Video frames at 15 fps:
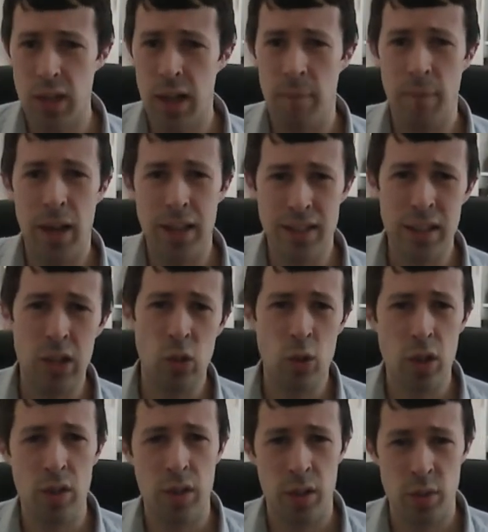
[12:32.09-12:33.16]
I did
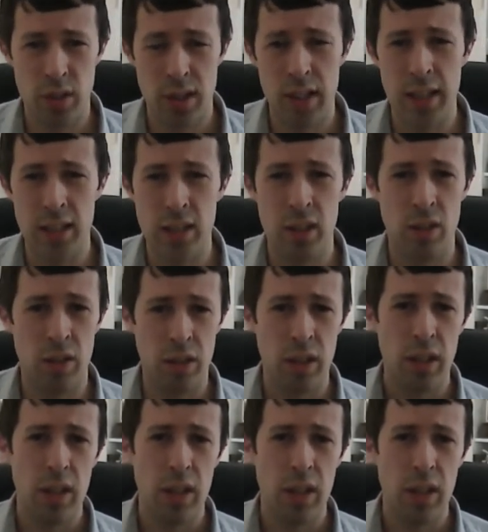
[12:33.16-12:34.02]
look at those data, and